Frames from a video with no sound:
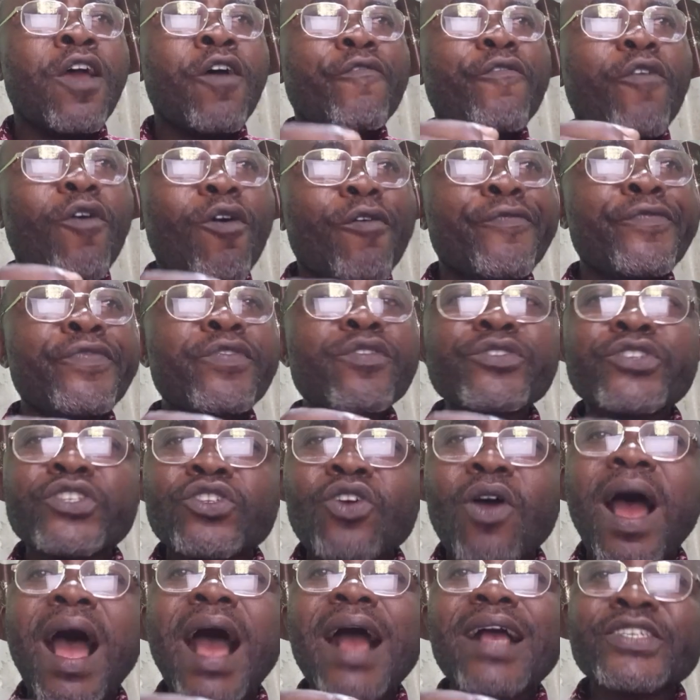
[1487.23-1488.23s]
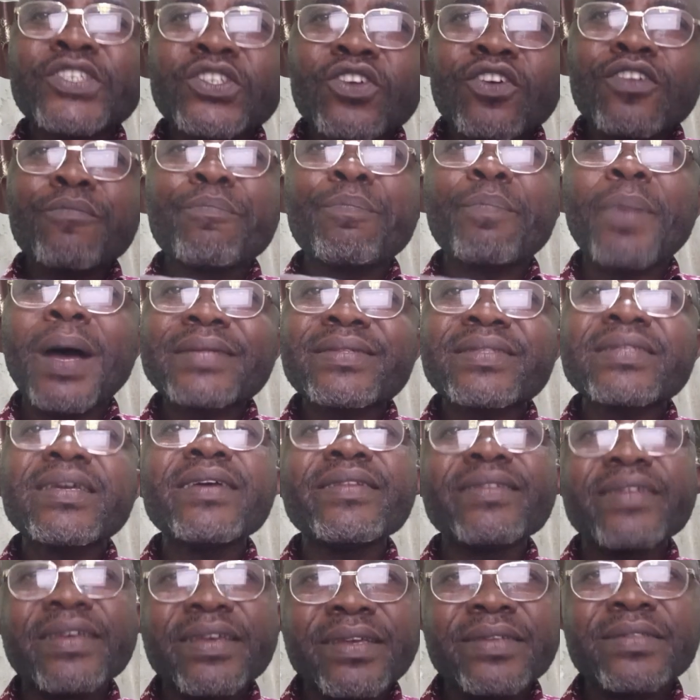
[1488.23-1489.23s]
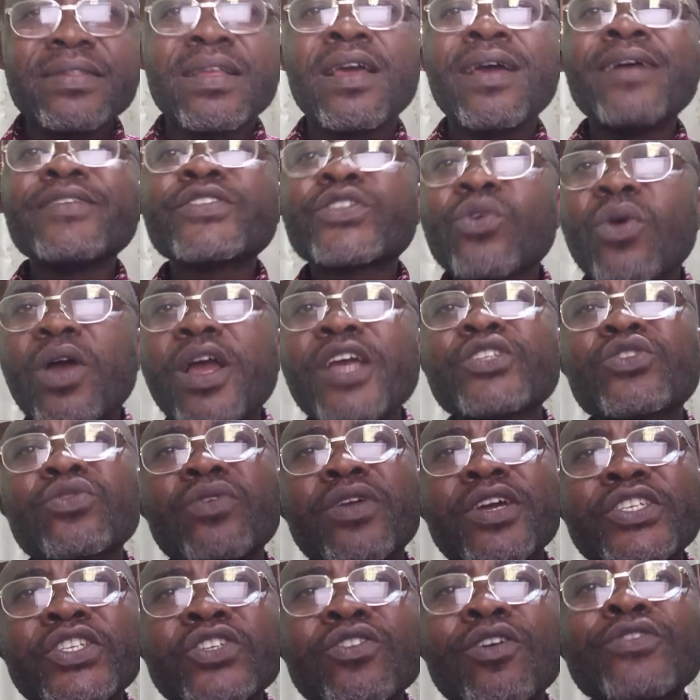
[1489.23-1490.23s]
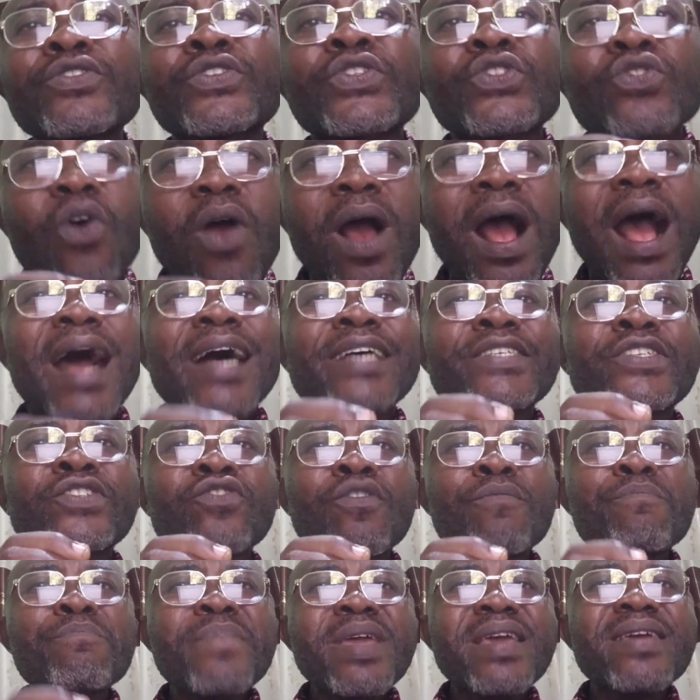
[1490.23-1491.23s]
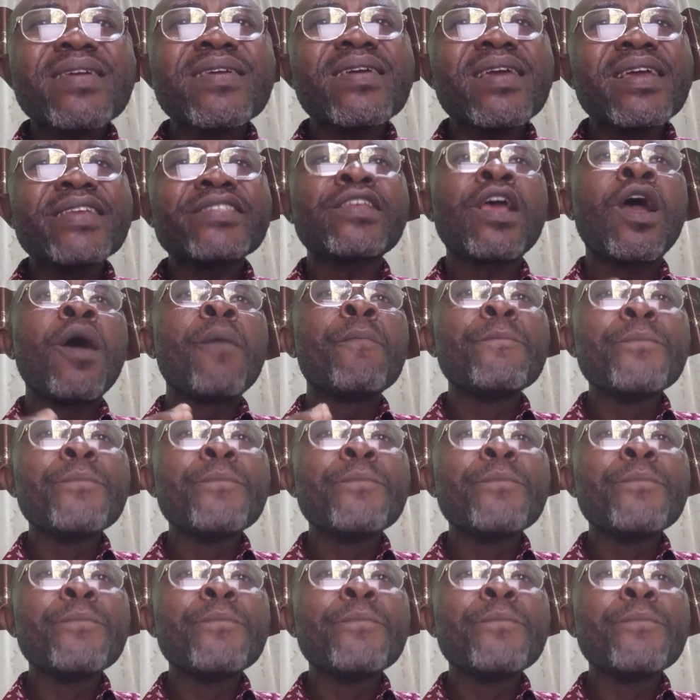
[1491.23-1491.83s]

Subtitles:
for future action pertaining to education so as to make it